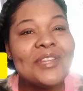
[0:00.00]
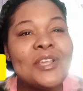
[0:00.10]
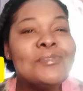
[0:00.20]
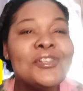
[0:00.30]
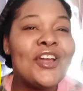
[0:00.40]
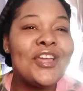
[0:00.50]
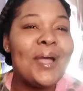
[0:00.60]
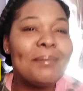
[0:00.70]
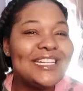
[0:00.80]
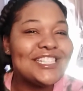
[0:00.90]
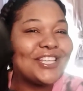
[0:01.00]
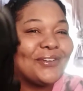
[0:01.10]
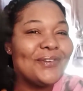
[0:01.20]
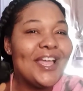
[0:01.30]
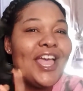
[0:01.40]
I'm sorry, y'all, but it's so
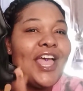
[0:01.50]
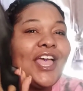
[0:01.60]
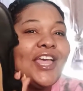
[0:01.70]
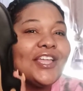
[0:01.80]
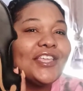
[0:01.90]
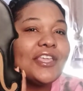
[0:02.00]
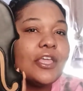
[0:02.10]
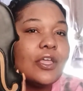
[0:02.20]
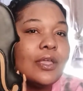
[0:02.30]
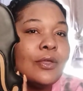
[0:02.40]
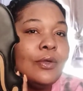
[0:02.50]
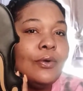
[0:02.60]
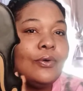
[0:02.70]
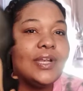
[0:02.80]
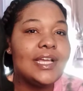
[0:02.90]
cute.
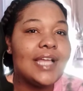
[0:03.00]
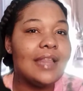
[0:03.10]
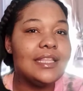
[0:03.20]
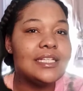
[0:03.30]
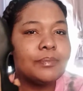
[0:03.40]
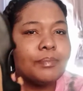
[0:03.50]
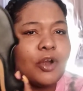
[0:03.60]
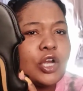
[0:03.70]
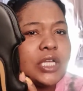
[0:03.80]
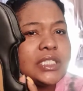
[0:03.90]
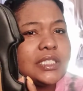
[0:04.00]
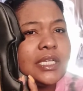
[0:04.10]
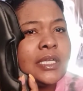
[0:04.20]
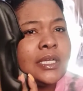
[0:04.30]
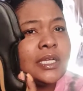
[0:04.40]
Look at this purse
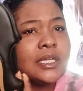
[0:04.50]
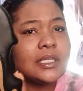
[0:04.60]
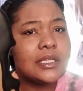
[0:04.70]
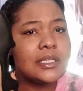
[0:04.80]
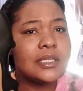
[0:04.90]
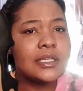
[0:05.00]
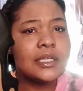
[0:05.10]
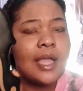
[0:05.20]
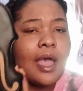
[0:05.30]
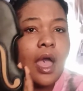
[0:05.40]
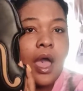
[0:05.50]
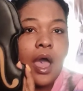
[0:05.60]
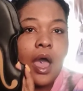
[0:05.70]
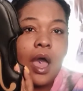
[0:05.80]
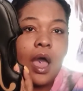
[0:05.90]
look.
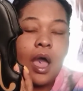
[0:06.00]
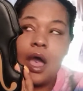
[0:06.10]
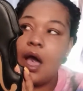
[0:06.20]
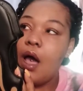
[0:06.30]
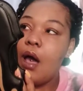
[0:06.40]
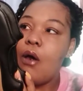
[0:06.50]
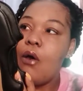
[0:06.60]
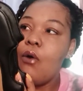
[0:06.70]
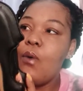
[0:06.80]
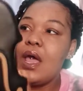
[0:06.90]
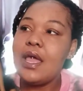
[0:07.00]
OMG.